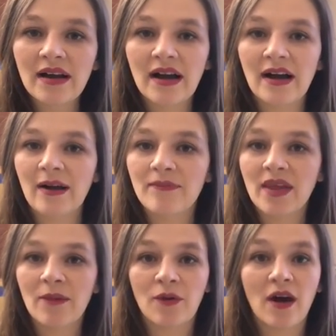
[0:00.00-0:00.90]
And
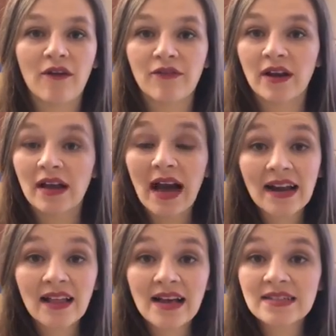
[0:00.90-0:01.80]
we're offering
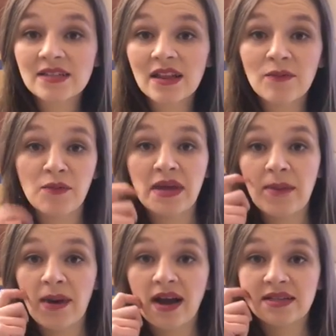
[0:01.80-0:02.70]
guide classes on them when we
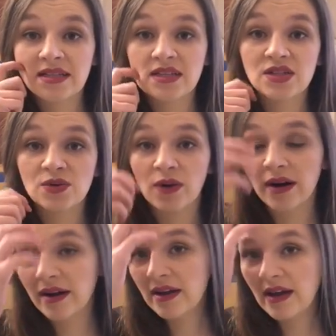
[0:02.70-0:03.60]
get back to the
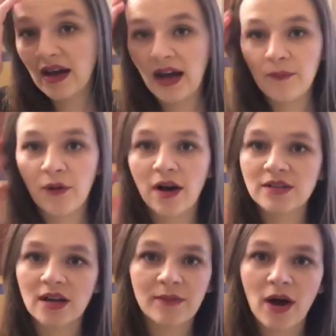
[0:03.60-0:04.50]
store. We're
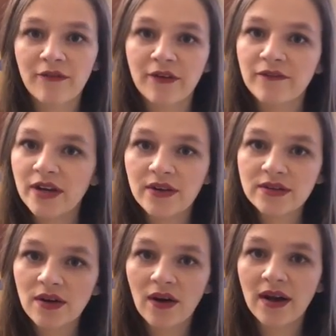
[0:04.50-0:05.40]
also going to be offering
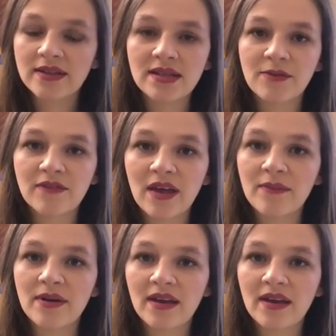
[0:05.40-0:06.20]
videos on some of them